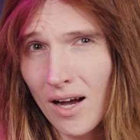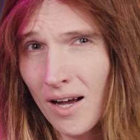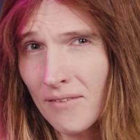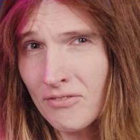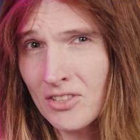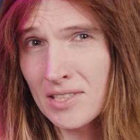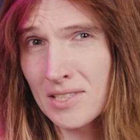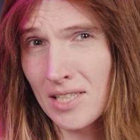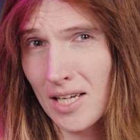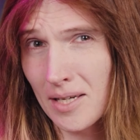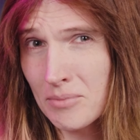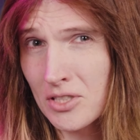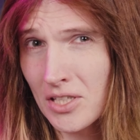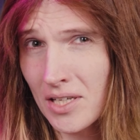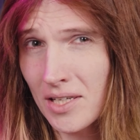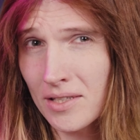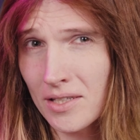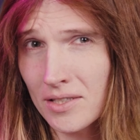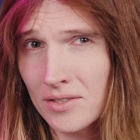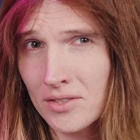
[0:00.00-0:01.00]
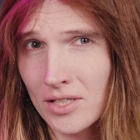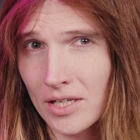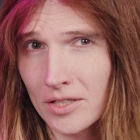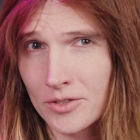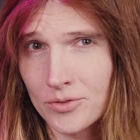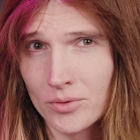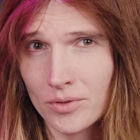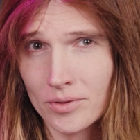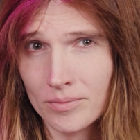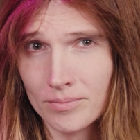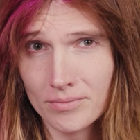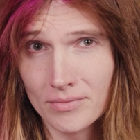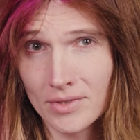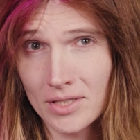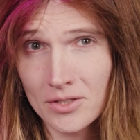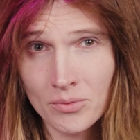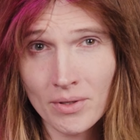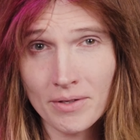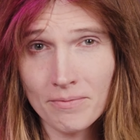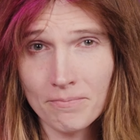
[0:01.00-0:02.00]
Oftentimes, kink is sexual.
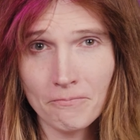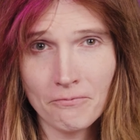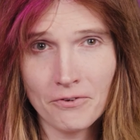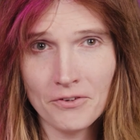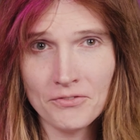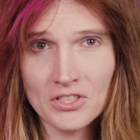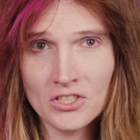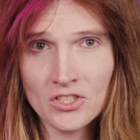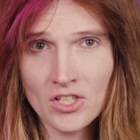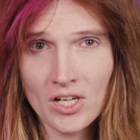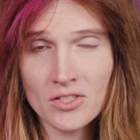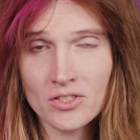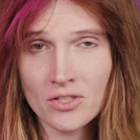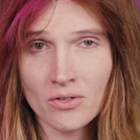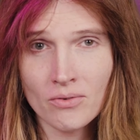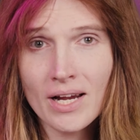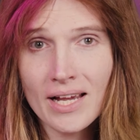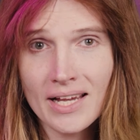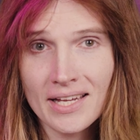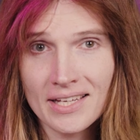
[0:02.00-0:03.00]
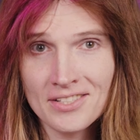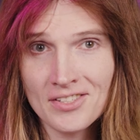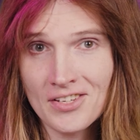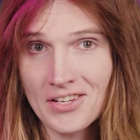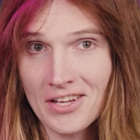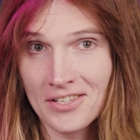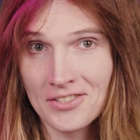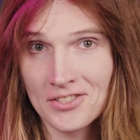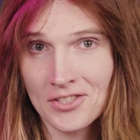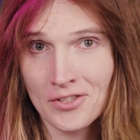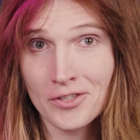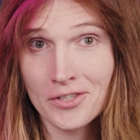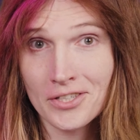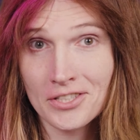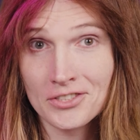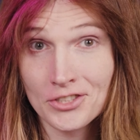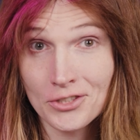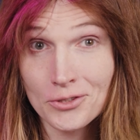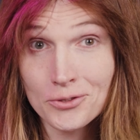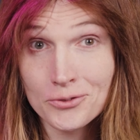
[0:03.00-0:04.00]
That's why Fifty Shades of Grey isn't considered a
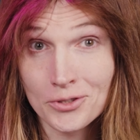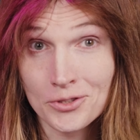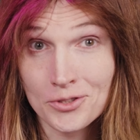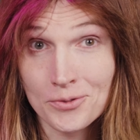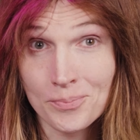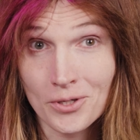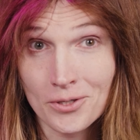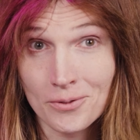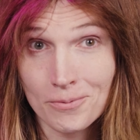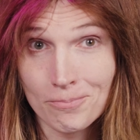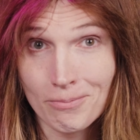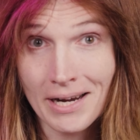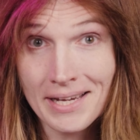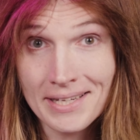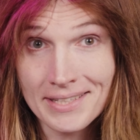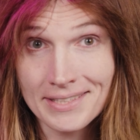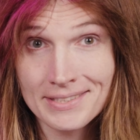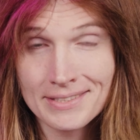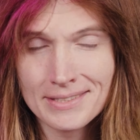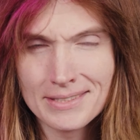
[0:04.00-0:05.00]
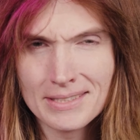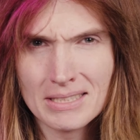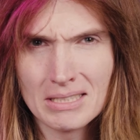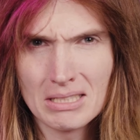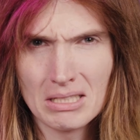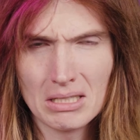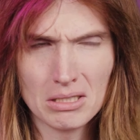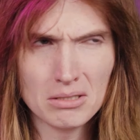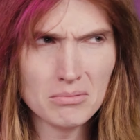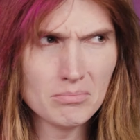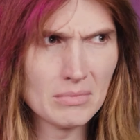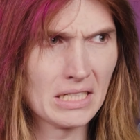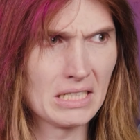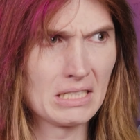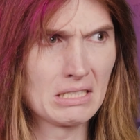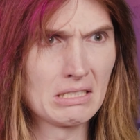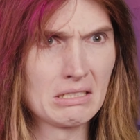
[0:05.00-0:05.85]
children's book, right? Oh my